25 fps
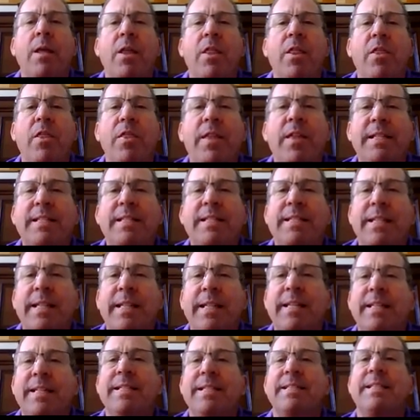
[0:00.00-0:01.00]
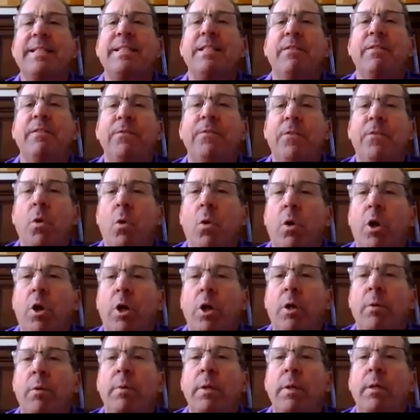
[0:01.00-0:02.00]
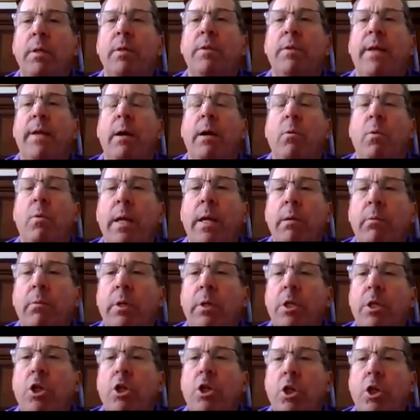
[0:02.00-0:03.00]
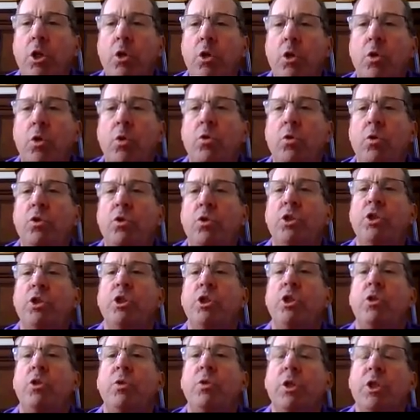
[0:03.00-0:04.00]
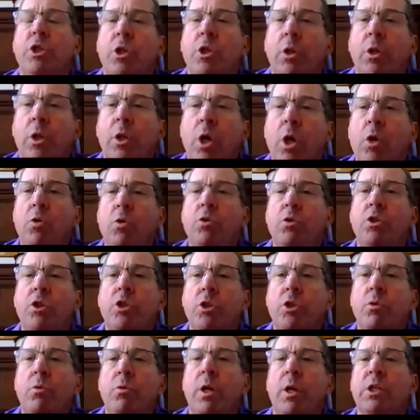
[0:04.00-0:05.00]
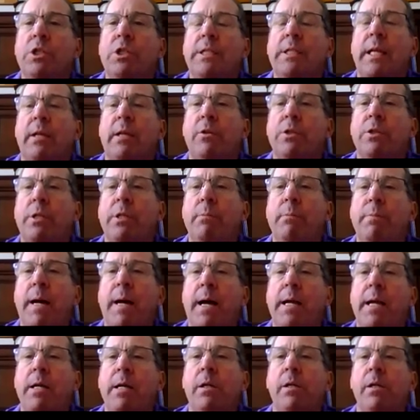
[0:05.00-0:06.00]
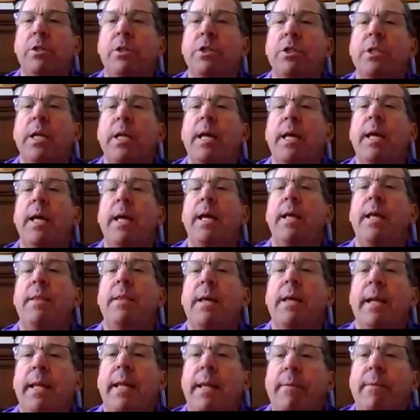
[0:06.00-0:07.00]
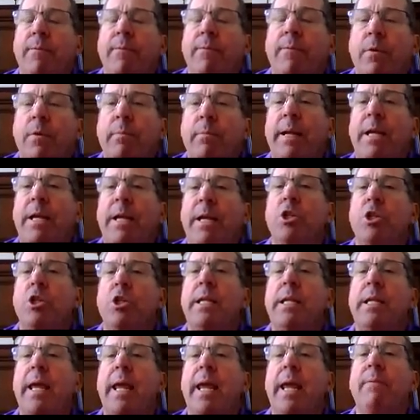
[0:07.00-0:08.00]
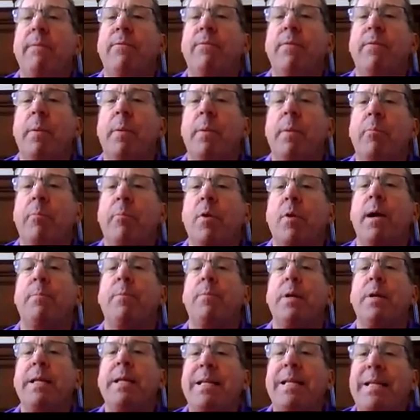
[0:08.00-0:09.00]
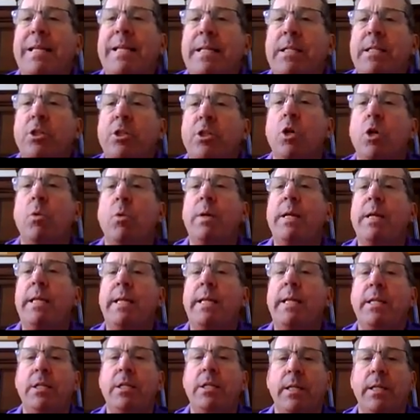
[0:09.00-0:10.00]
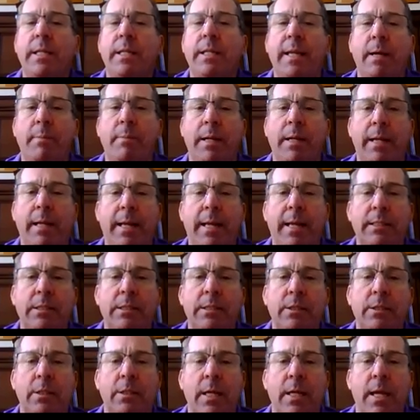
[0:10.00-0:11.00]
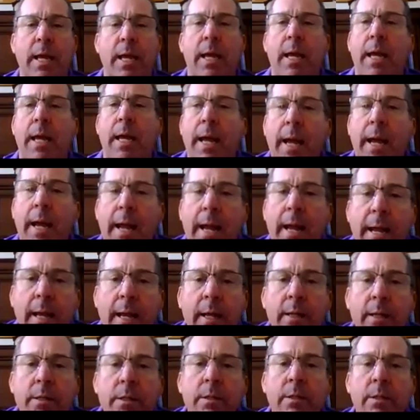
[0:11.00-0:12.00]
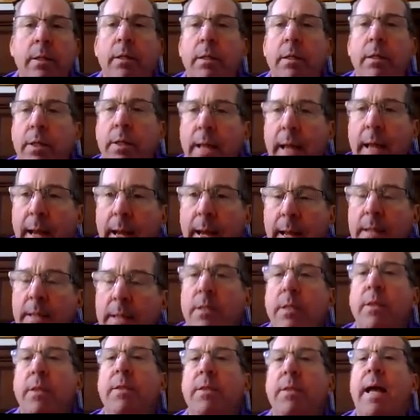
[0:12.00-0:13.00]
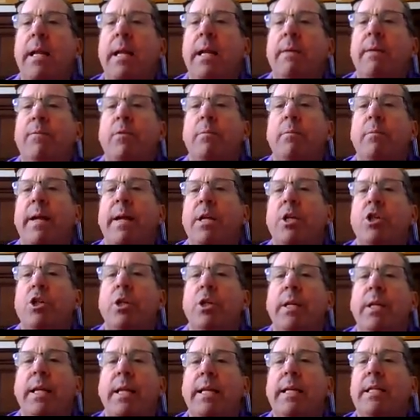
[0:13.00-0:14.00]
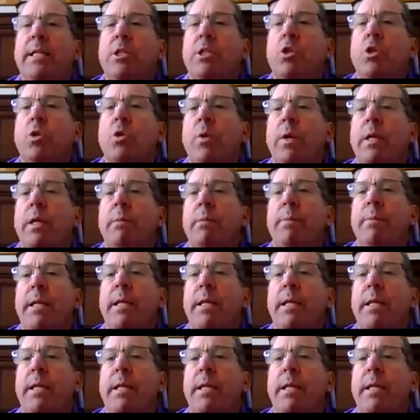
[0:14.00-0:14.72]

This is the form that we would use to disclose to our sellers and buyers that information gained from the property is going into the MLS and that information is going to be